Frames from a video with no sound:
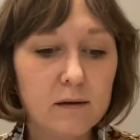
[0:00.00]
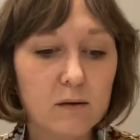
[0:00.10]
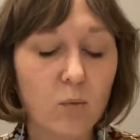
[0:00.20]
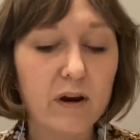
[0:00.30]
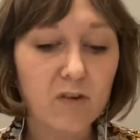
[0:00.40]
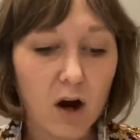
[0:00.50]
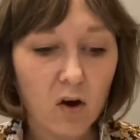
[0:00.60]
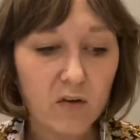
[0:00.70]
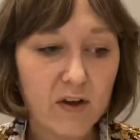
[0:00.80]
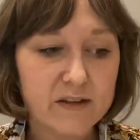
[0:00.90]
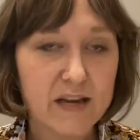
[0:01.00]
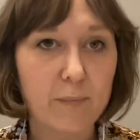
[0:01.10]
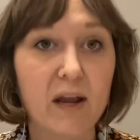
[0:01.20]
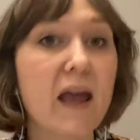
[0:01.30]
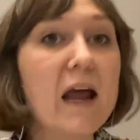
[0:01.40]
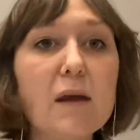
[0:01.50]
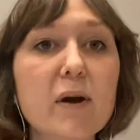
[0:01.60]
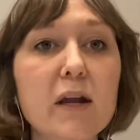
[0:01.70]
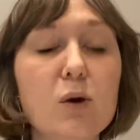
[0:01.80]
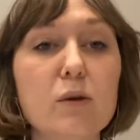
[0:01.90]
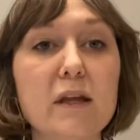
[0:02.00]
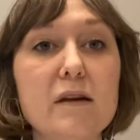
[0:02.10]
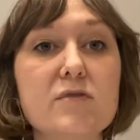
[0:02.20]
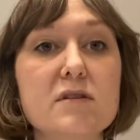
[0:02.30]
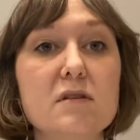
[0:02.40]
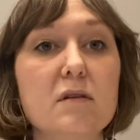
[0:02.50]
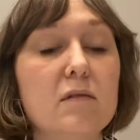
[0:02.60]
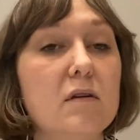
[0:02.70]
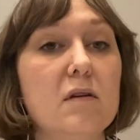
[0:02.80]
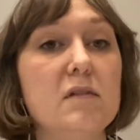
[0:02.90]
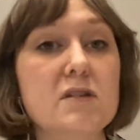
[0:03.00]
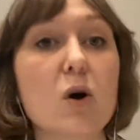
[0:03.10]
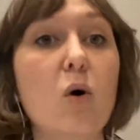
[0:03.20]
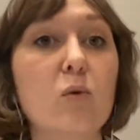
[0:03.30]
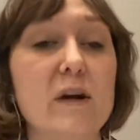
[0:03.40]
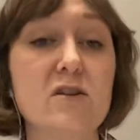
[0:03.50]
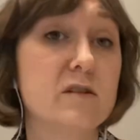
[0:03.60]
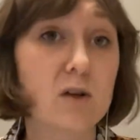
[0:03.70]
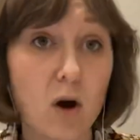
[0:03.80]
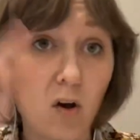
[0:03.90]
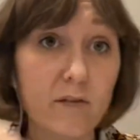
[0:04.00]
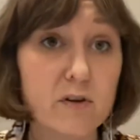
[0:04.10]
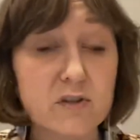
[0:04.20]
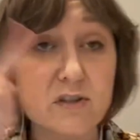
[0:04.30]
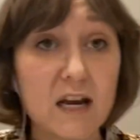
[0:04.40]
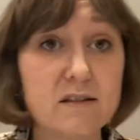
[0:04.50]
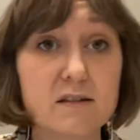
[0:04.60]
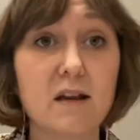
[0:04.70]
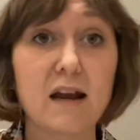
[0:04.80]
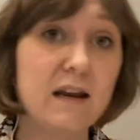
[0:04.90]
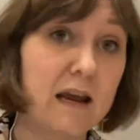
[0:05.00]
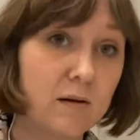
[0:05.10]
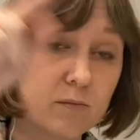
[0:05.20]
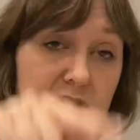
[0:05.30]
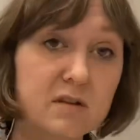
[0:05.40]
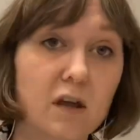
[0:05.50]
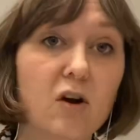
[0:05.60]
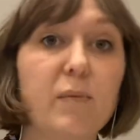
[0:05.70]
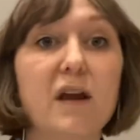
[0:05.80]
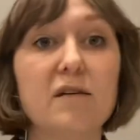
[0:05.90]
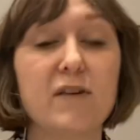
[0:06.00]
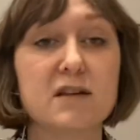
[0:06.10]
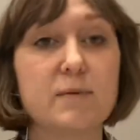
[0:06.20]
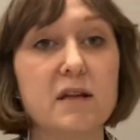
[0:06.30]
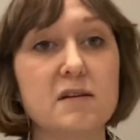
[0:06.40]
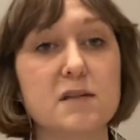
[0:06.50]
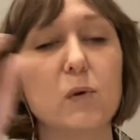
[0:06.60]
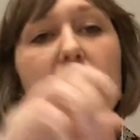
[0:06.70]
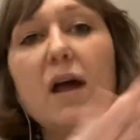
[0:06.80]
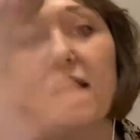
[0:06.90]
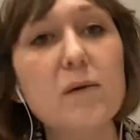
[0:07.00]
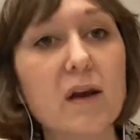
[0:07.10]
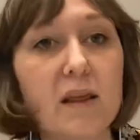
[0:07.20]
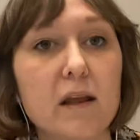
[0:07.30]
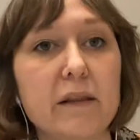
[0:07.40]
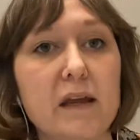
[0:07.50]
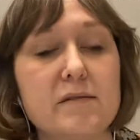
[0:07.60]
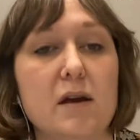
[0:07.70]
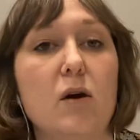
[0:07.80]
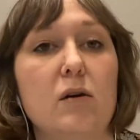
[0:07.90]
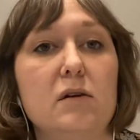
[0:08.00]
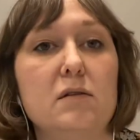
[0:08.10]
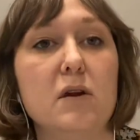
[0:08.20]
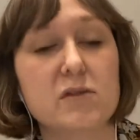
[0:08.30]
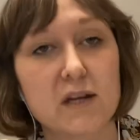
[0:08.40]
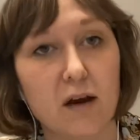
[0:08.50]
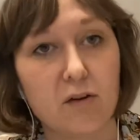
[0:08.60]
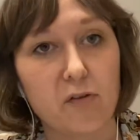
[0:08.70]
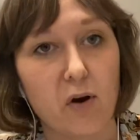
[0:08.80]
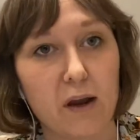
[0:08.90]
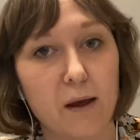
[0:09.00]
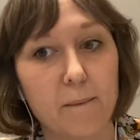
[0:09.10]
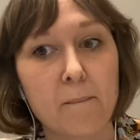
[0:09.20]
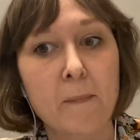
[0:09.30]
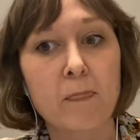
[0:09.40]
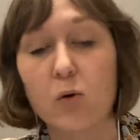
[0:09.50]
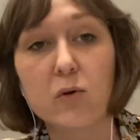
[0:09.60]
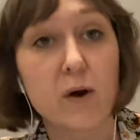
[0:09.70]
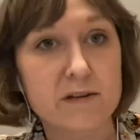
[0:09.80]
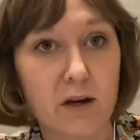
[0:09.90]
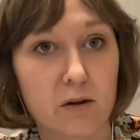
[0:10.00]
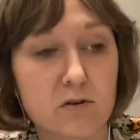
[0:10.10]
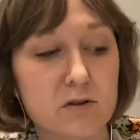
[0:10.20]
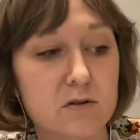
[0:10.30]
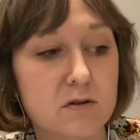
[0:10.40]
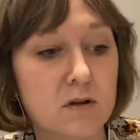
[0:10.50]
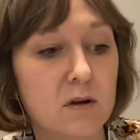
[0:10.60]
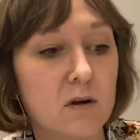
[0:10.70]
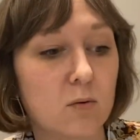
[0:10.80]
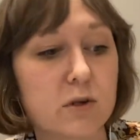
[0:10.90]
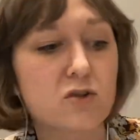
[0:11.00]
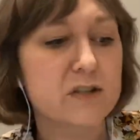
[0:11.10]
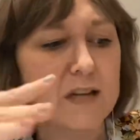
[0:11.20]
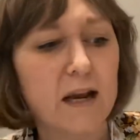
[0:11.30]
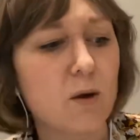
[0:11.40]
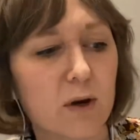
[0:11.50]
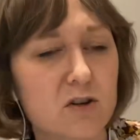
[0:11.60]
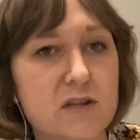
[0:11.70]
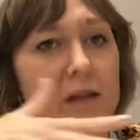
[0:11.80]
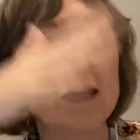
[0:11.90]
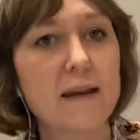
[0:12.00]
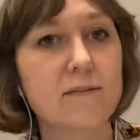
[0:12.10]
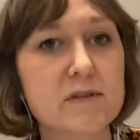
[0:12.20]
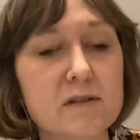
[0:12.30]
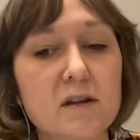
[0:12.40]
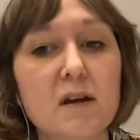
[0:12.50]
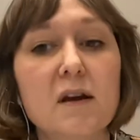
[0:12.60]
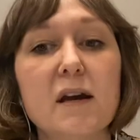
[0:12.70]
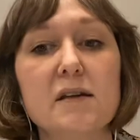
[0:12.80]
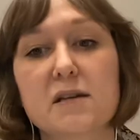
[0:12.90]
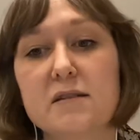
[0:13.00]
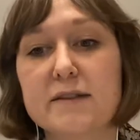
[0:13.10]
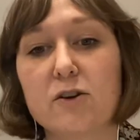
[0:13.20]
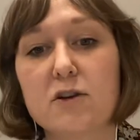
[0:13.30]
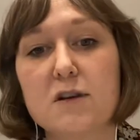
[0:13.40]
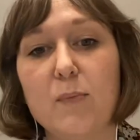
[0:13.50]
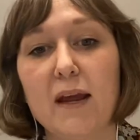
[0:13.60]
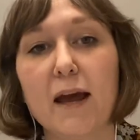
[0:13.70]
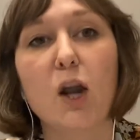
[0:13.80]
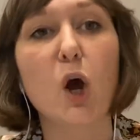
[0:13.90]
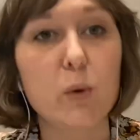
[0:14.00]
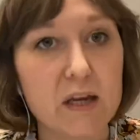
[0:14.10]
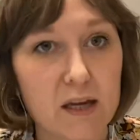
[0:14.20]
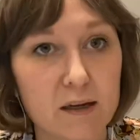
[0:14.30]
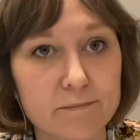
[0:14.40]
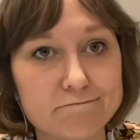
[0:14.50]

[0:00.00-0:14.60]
whenever all of that is happening, anybody who leaves this whole region, so all of those states that I named that are being affected by the Dust Bowl, anybody that leaves and goes to California or the West Coast or just anywhere, just leaves, is considered to be an Okie.